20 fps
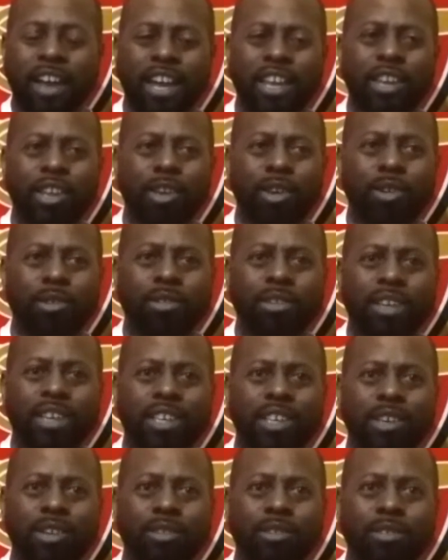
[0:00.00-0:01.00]
I
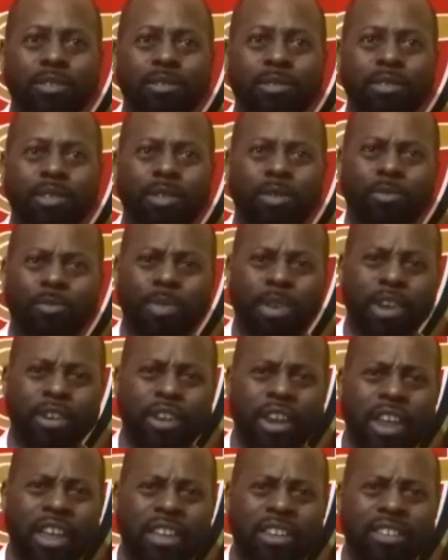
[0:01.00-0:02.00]
know.
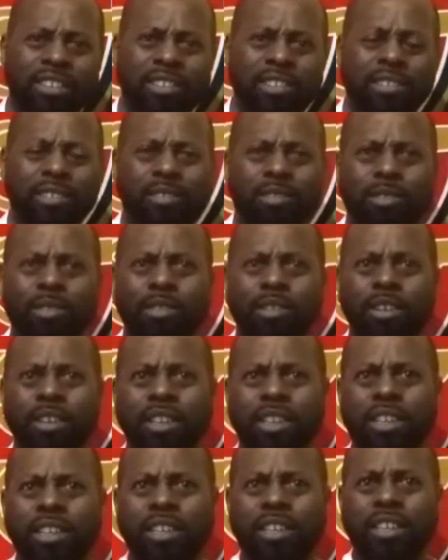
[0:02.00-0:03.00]
Perez or
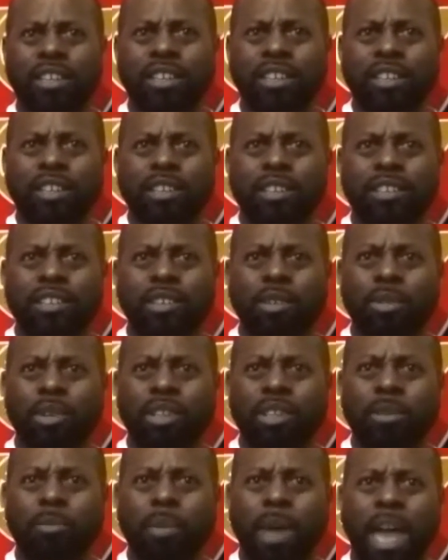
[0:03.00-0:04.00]

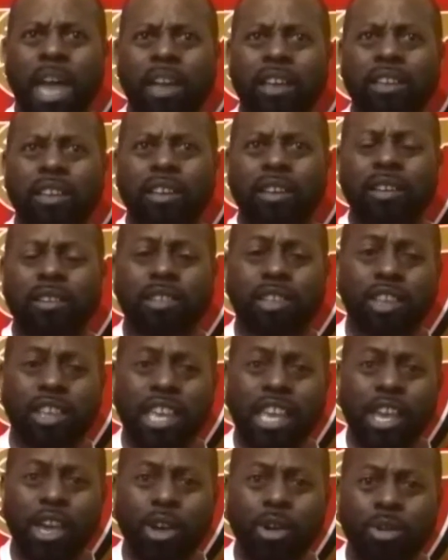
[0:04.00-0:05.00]
someone in the back.
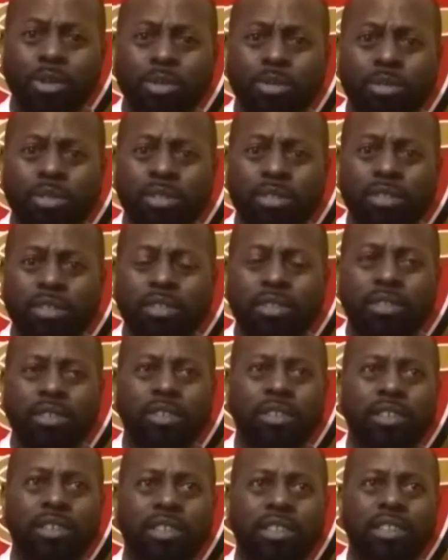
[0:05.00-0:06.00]
Keown,
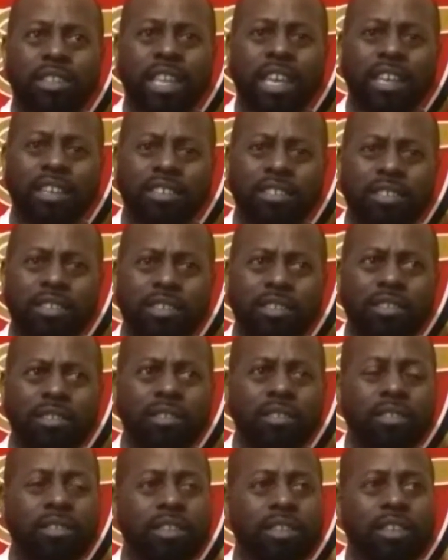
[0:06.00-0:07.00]

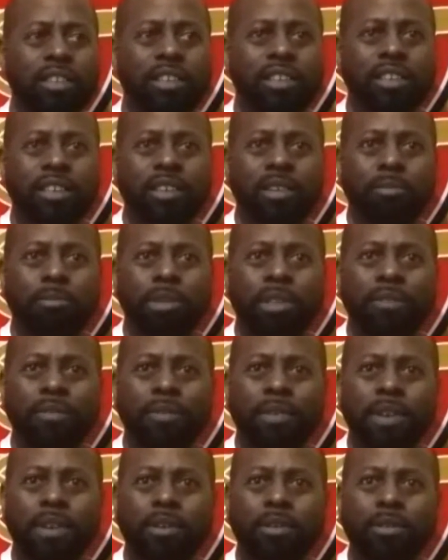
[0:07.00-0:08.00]
Dixon,
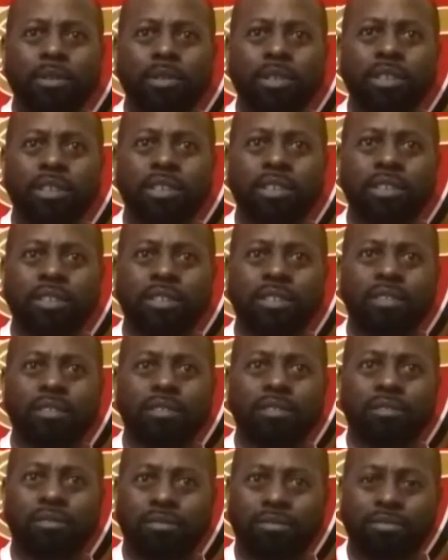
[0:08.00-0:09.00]
midfield.
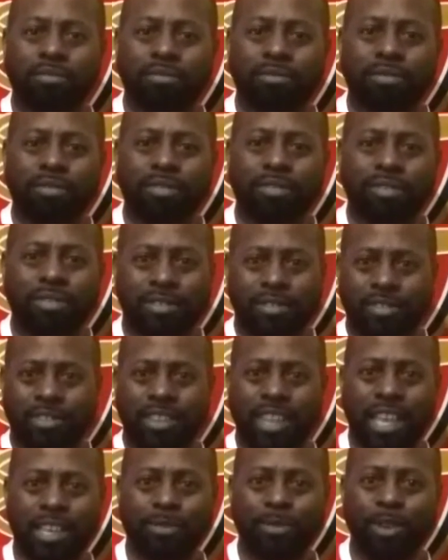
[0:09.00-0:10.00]

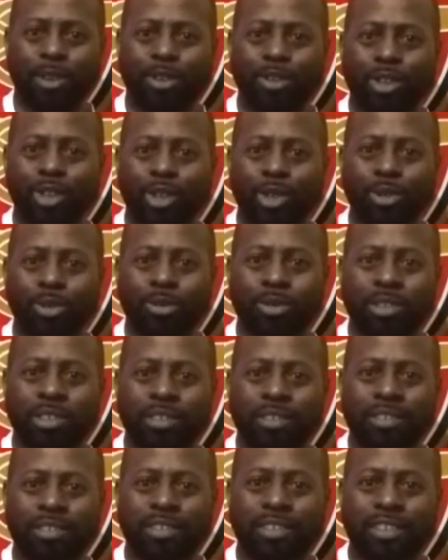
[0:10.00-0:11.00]
That's for you to
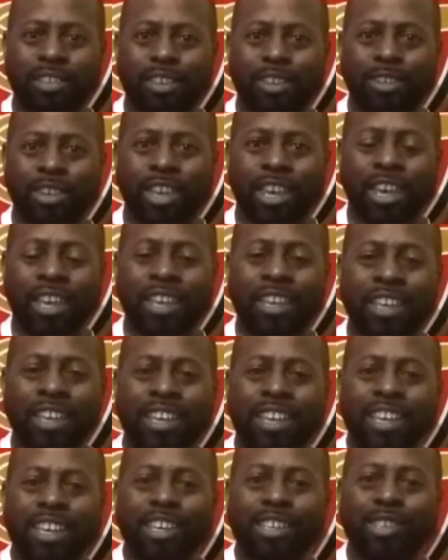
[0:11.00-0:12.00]
choose. Okay?
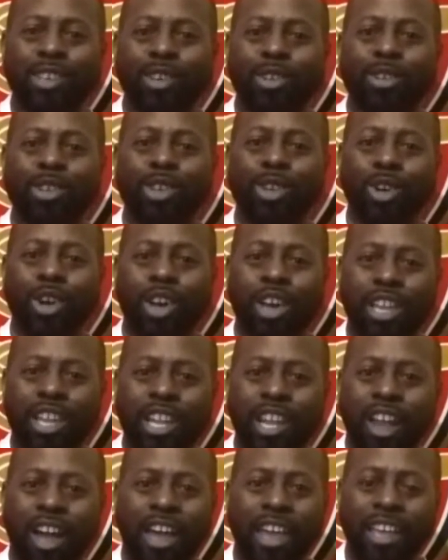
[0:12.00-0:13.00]
So you got to
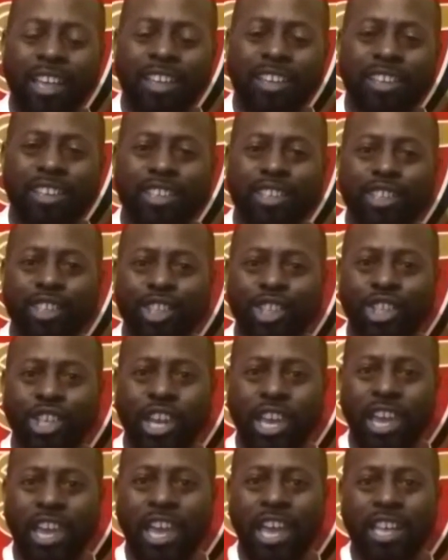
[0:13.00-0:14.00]
like,
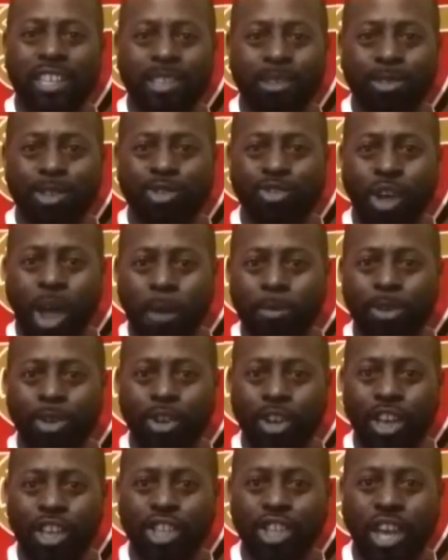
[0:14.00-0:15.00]
share and subscribe
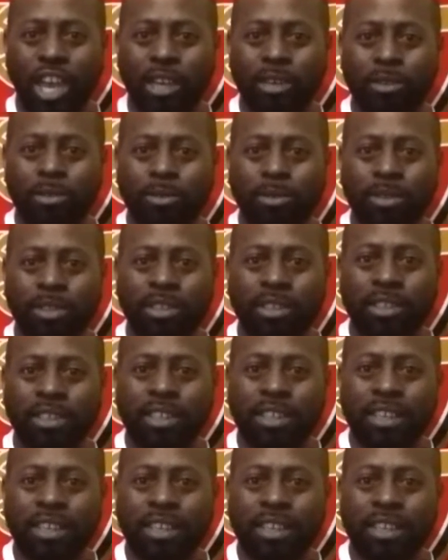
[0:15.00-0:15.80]
to our channel.